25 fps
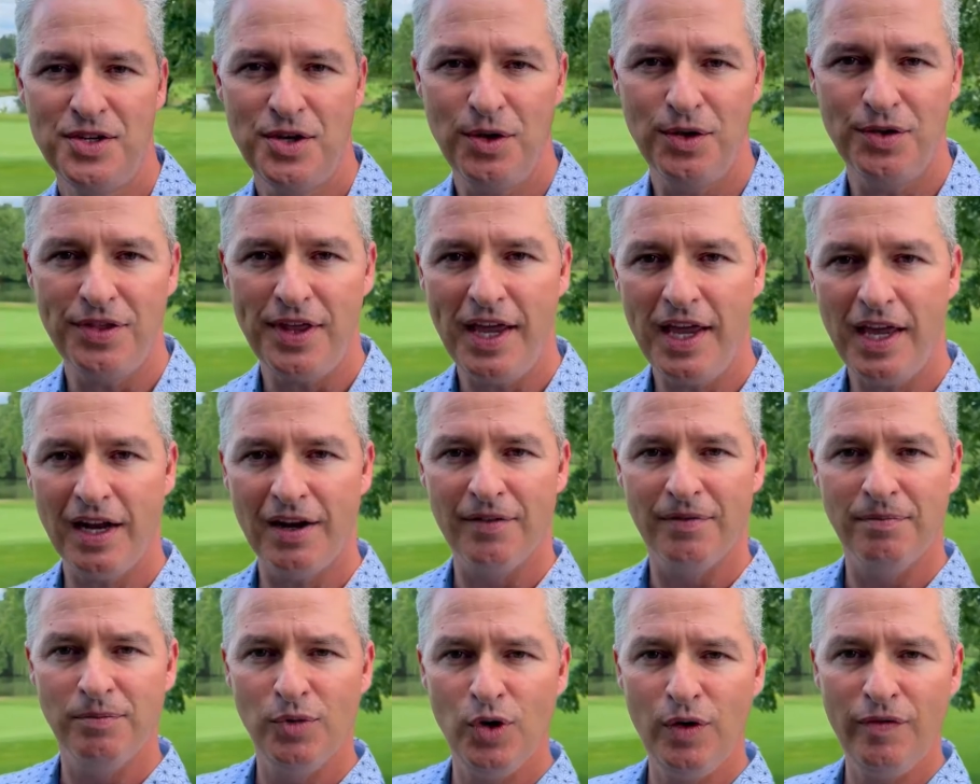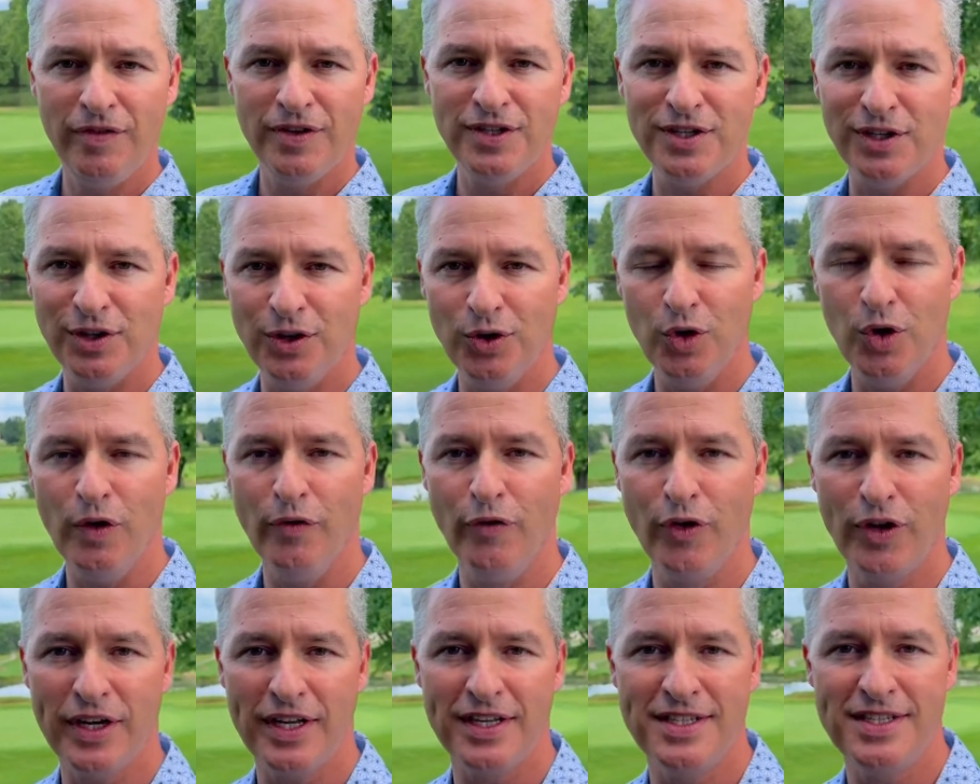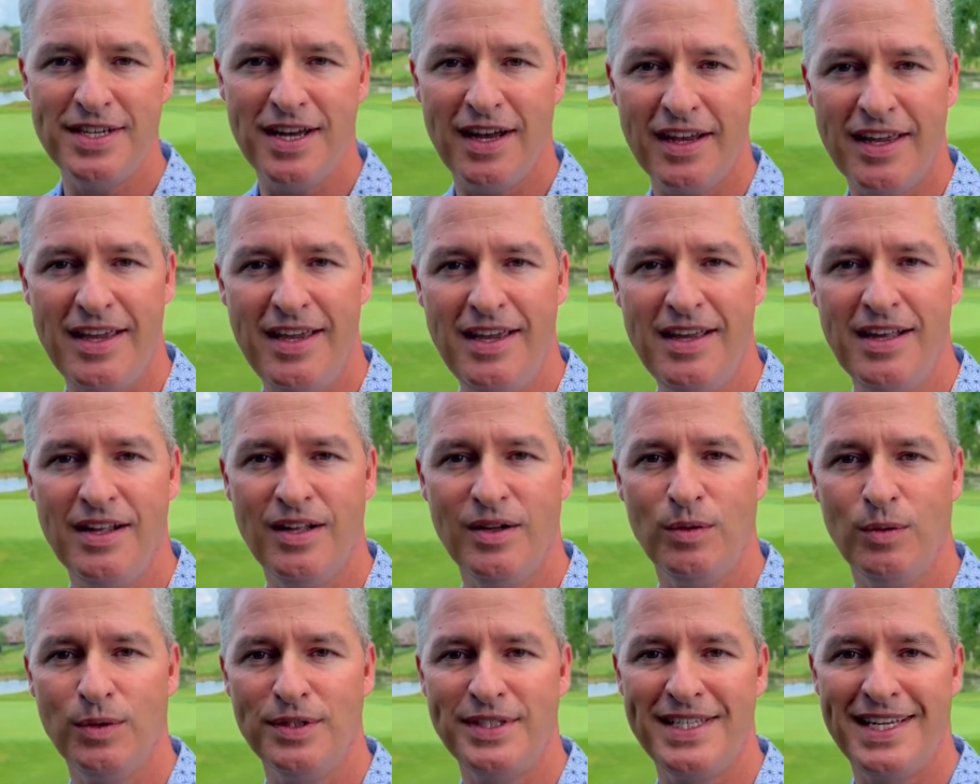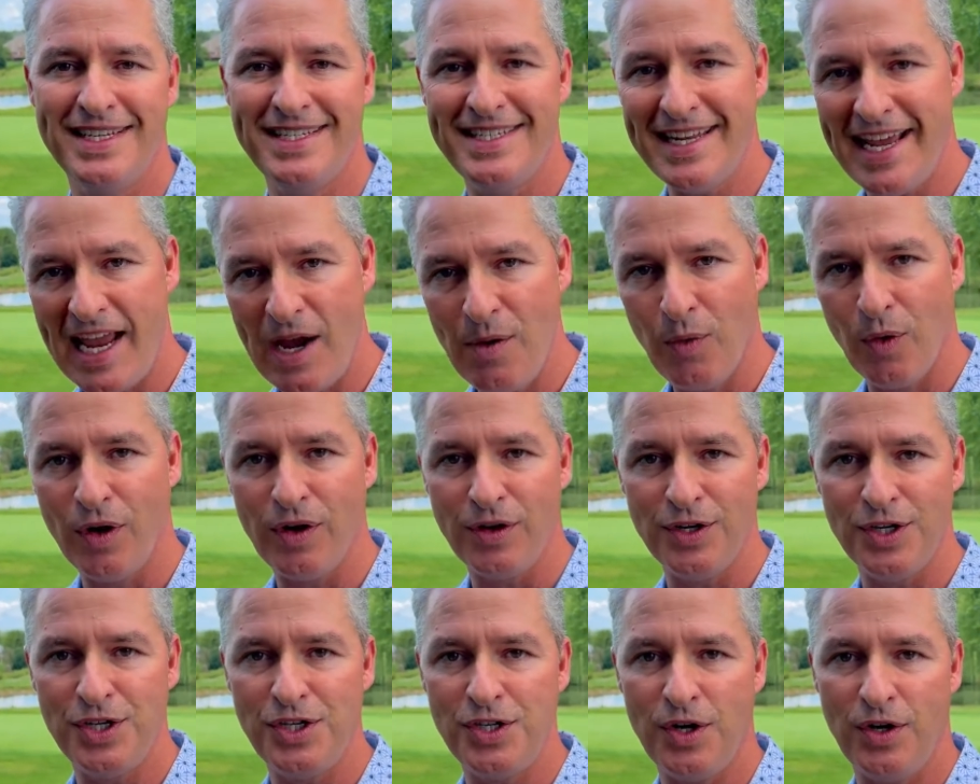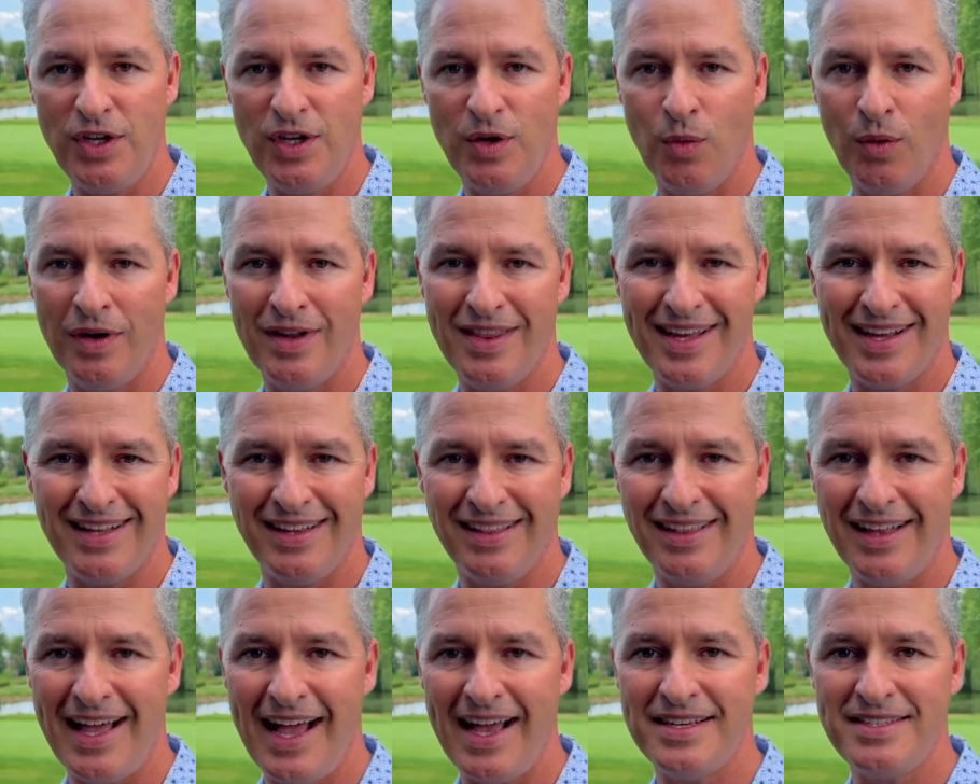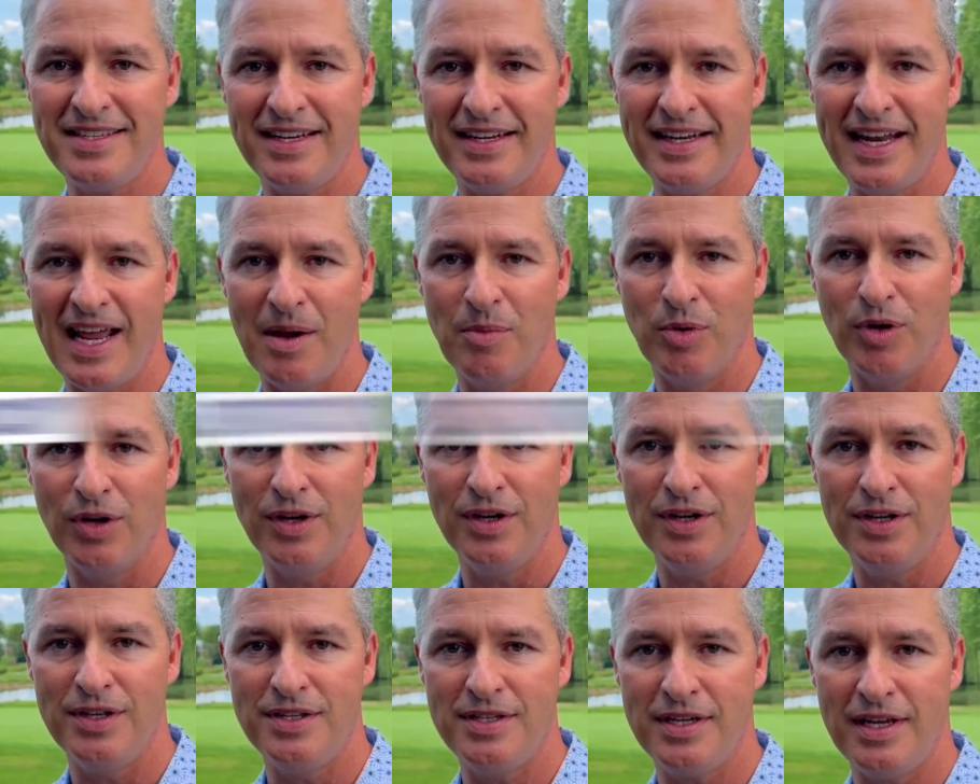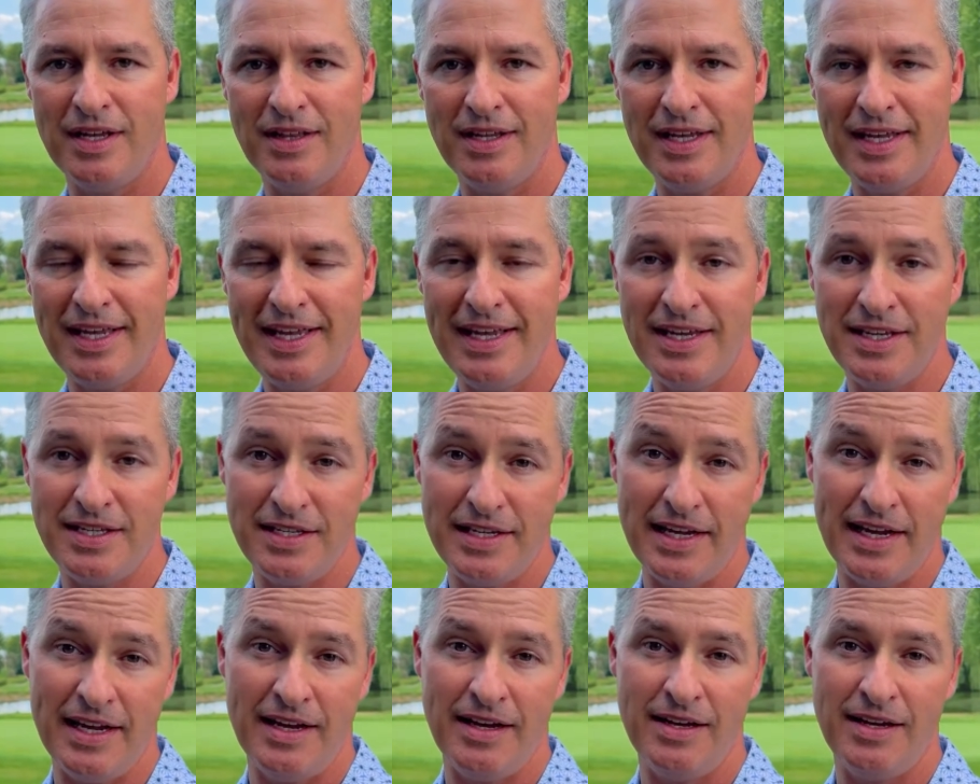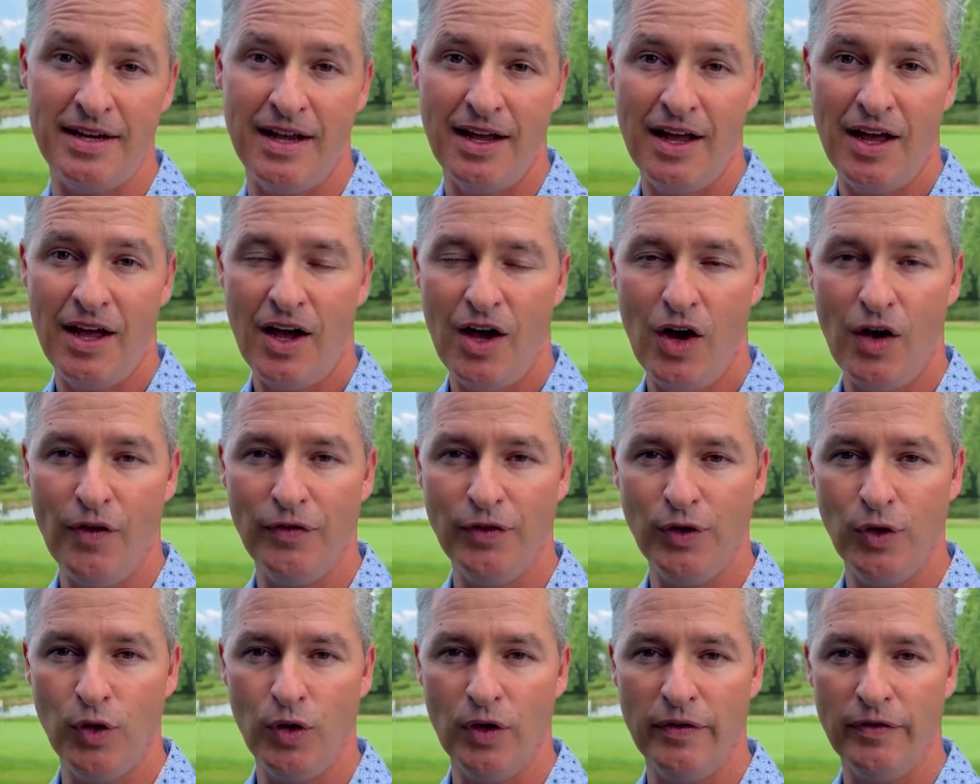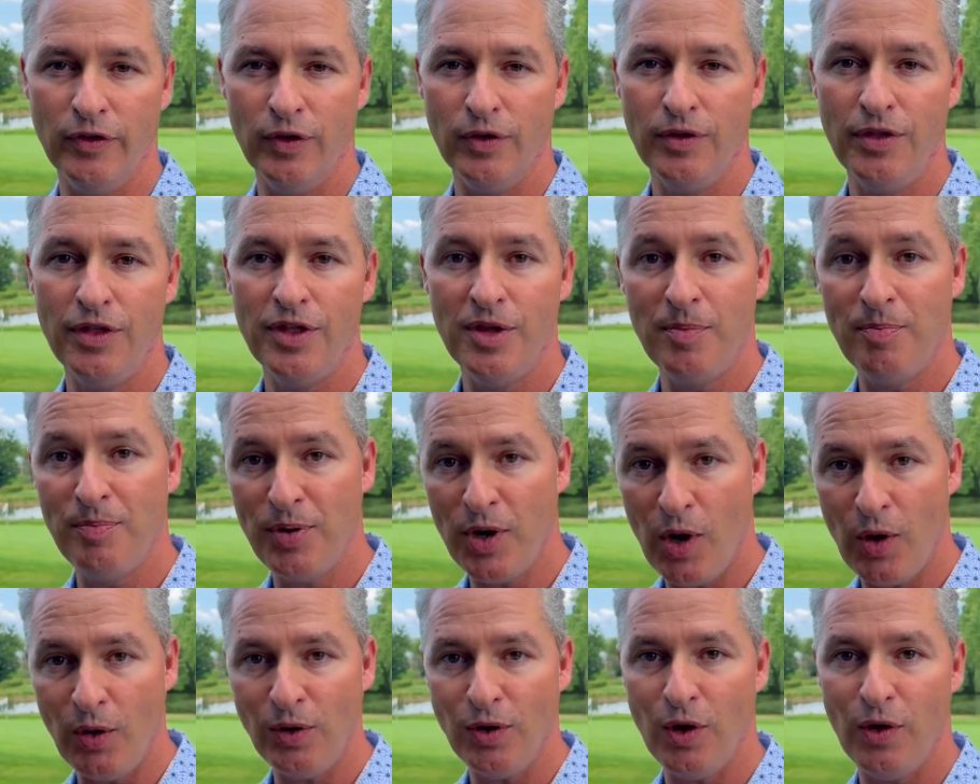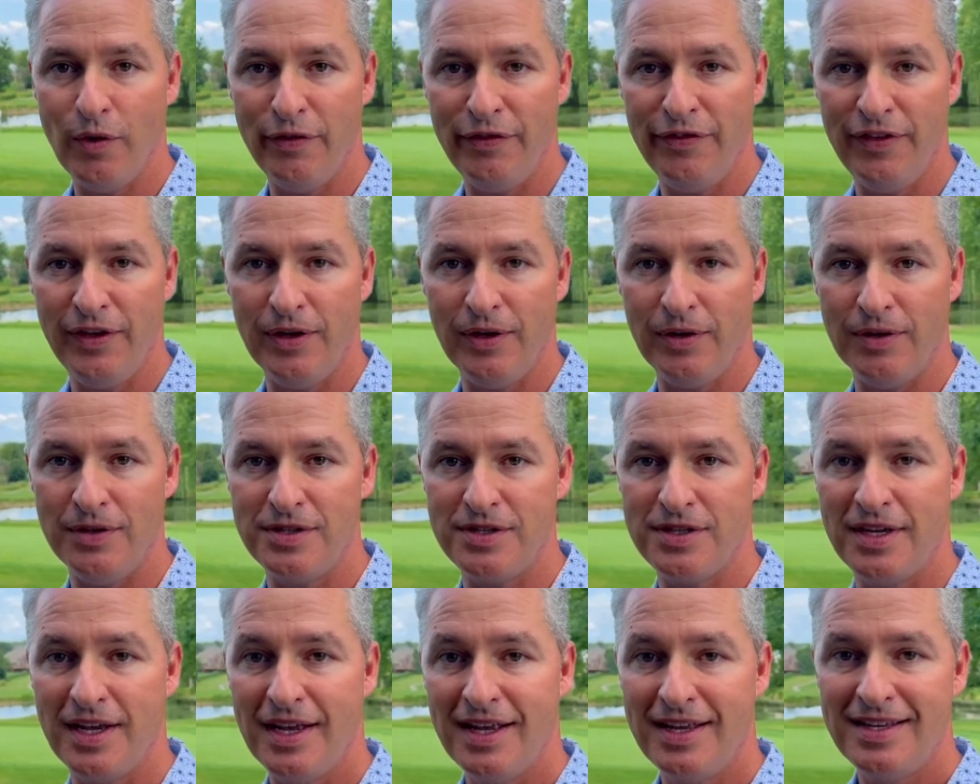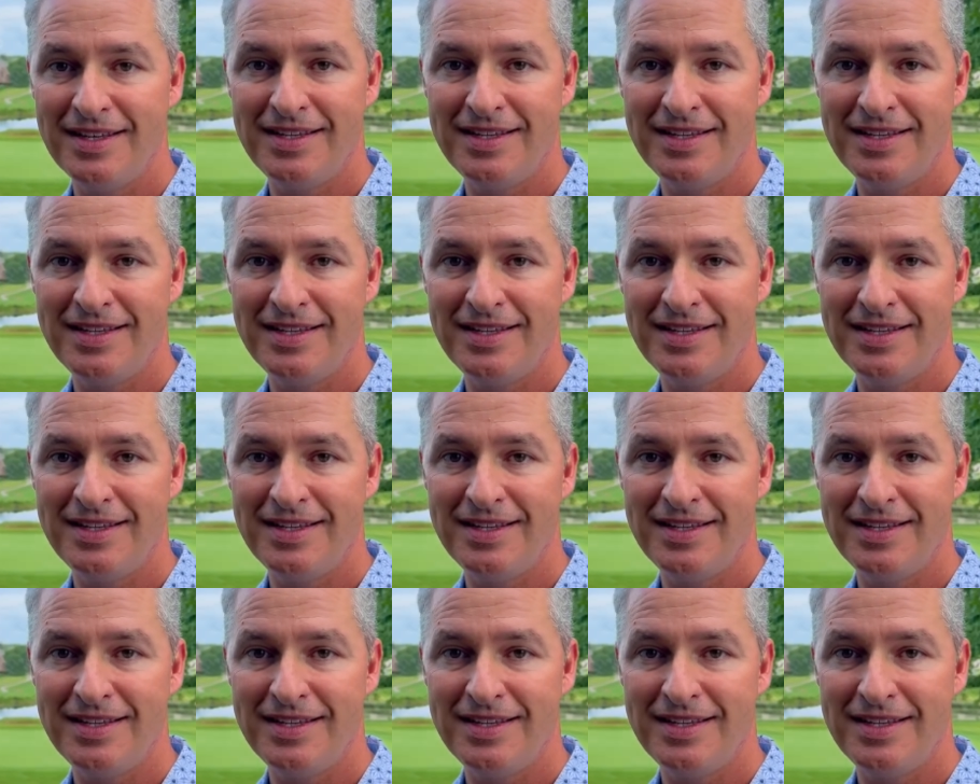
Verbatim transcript: So you're thinking of moving to Louisville, Kentucky? Well, today we're going to show you one of the classic neighborhoods in the east end of Louisville, the Polo Fields.